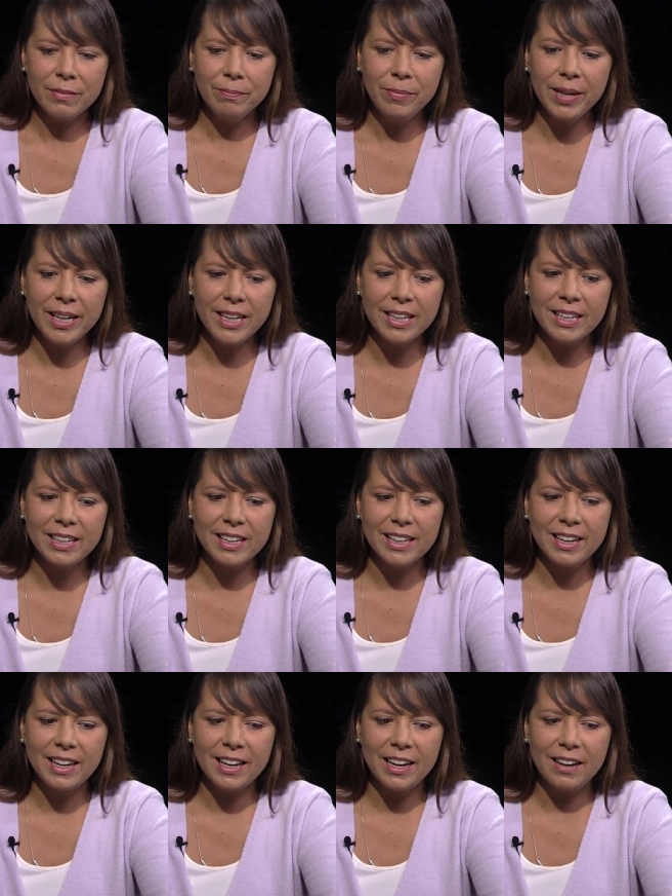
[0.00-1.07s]
But
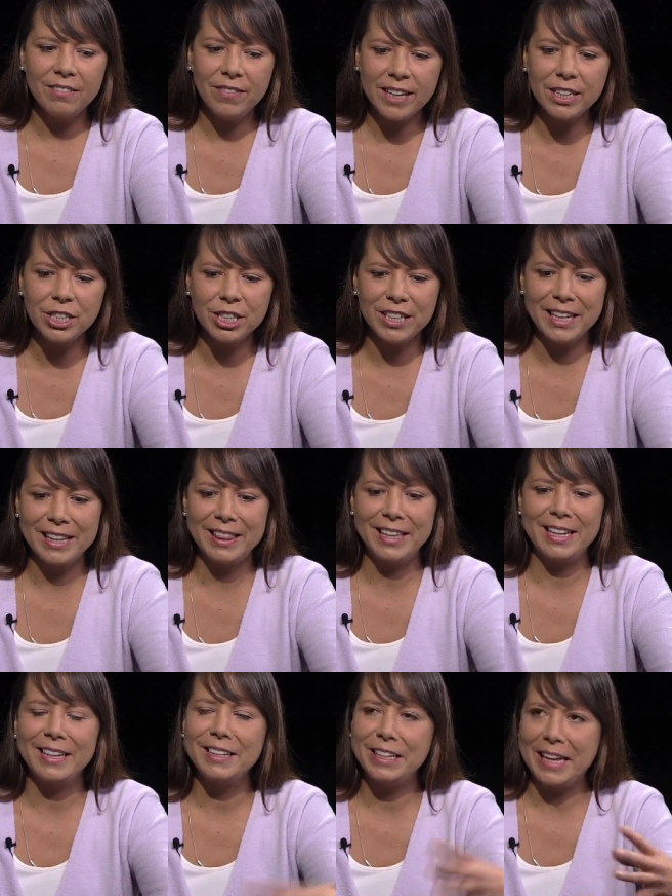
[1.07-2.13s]
eventually,
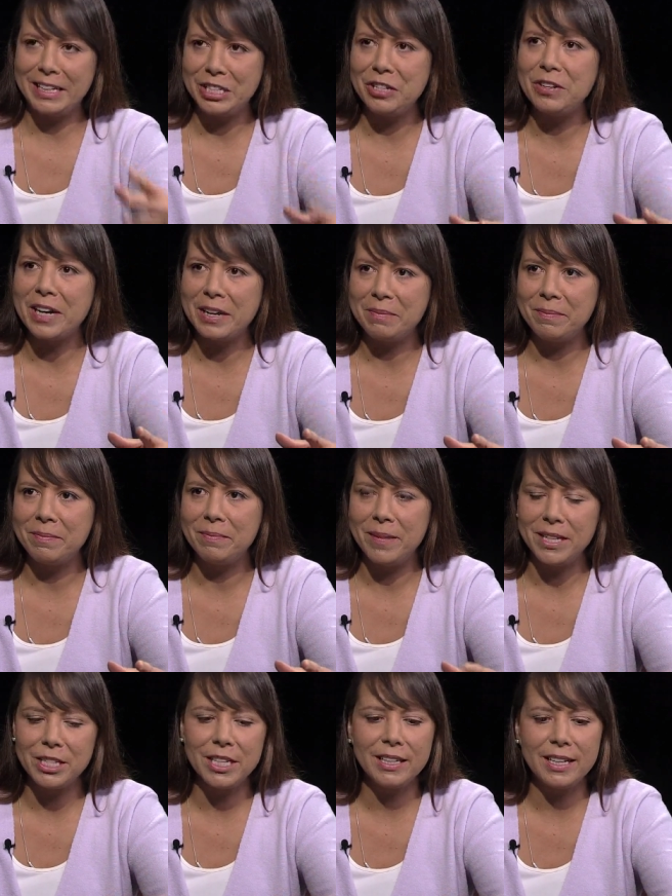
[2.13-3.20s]
as you had
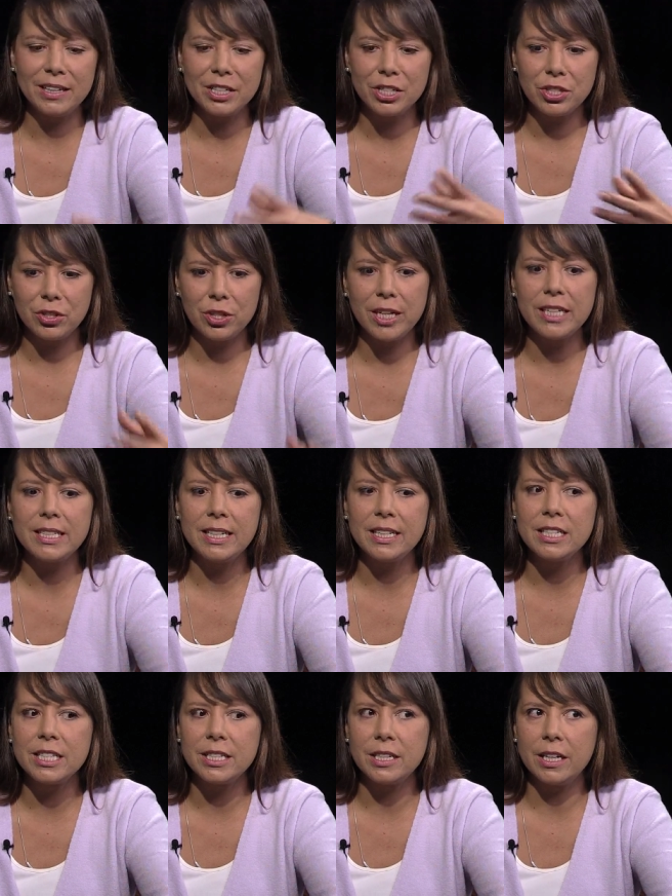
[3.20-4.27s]
mentioned, like the story
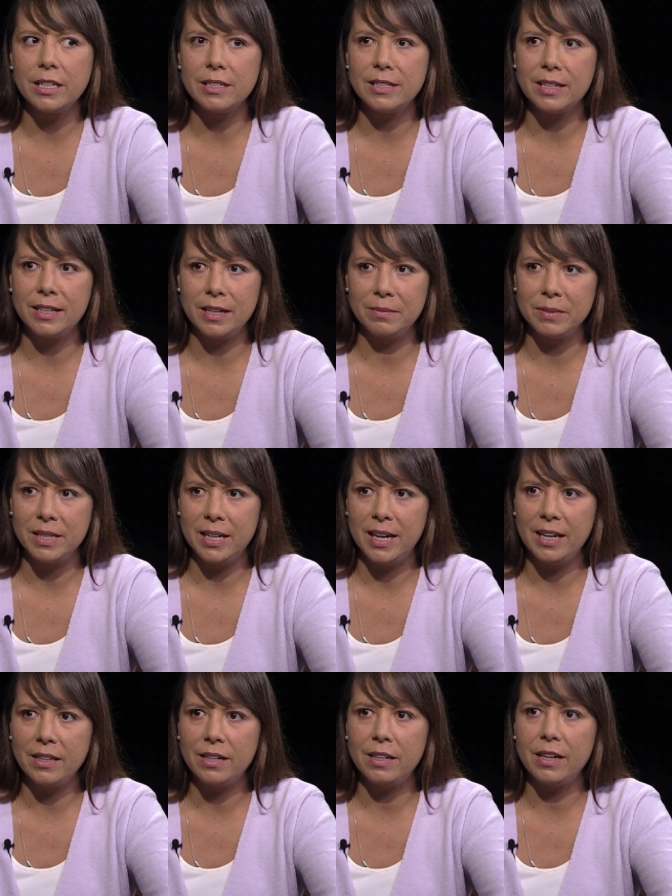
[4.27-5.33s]
did start to come
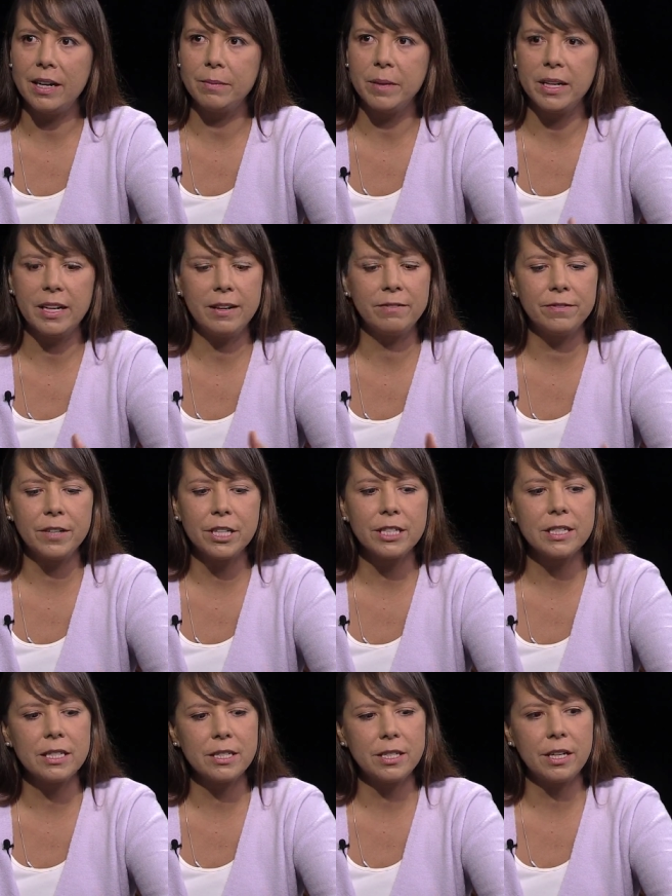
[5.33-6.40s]
together. I mean, at
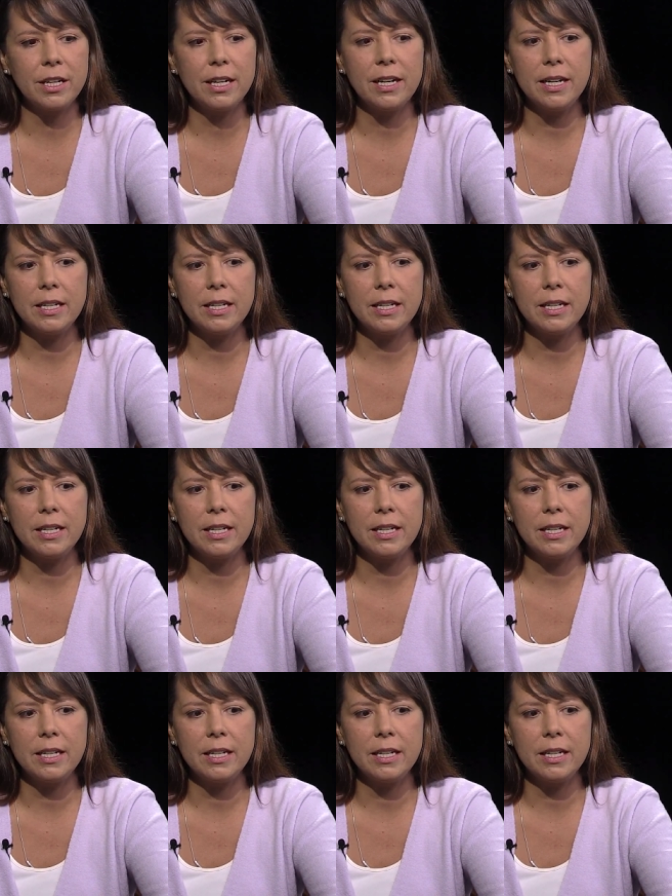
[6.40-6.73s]
first it started